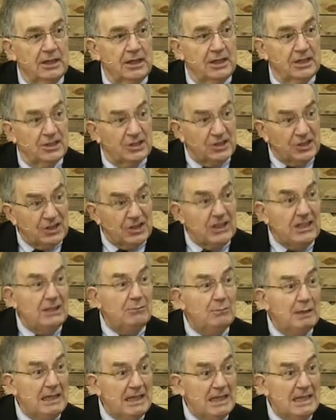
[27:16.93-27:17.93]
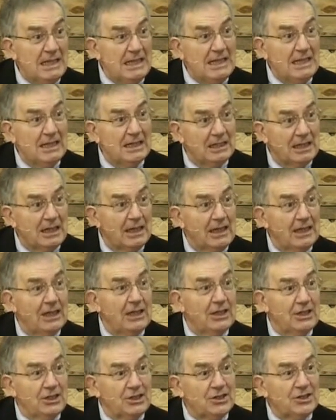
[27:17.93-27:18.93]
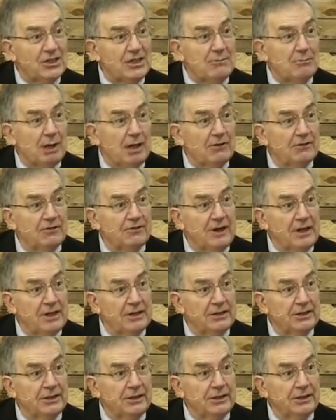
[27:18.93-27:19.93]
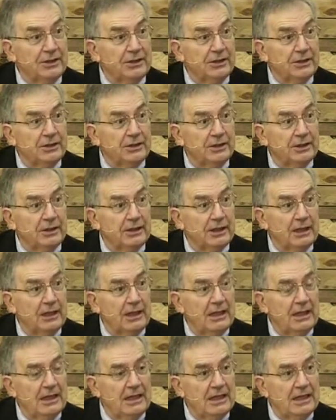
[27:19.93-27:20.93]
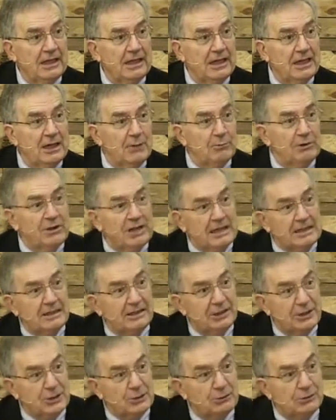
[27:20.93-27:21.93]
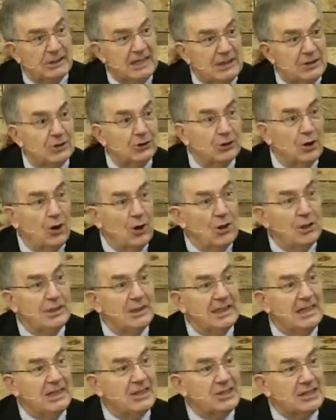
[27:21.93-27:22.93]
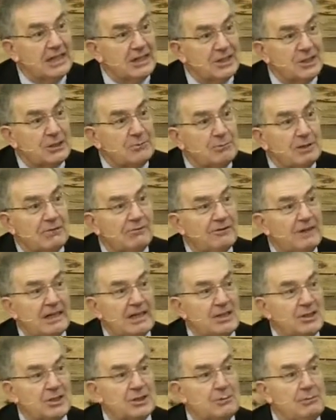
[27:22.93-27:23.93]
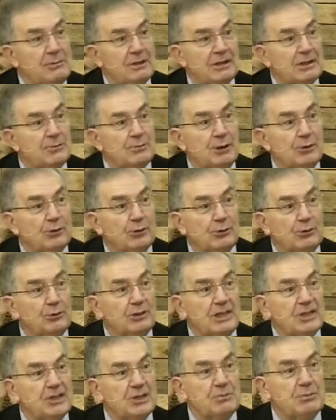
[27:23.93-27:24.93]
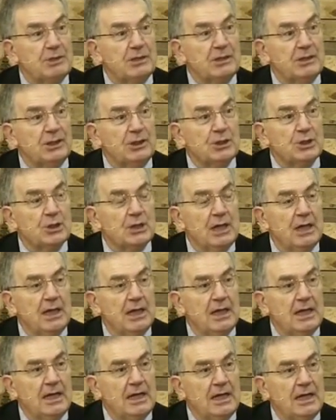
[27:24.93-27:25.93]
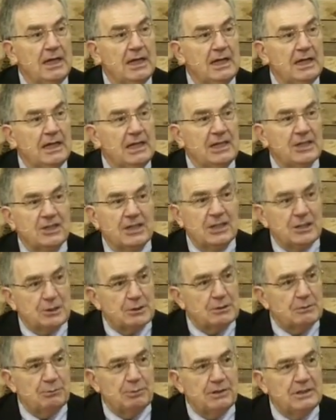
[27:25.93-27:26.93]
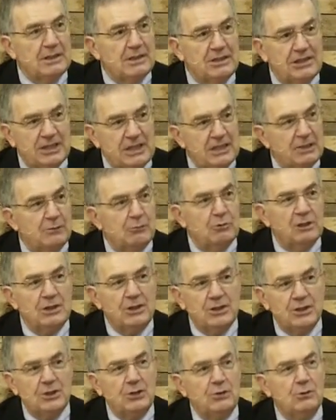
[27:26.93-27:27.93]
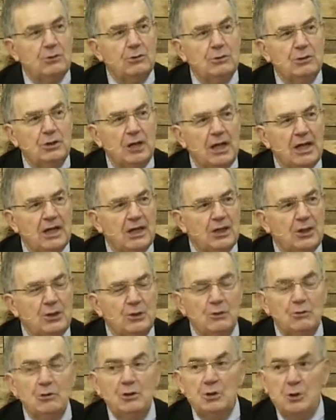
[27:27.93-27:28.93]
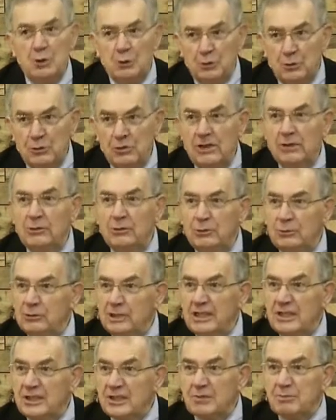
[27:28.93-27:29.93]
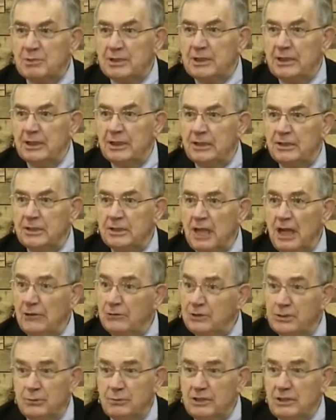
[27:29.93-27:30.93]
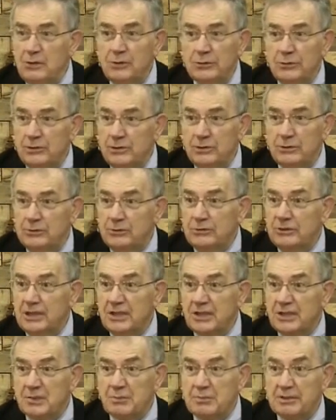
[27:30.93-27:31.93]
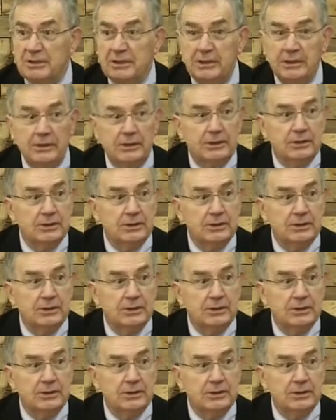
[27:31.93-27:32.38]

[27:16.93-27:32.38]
See me, see my Father. But then a little later on, he says something very similar about the Holy Spirit. He says, But dear ones, you, you know the Holy Spirit. How do we know the Holy Spirit?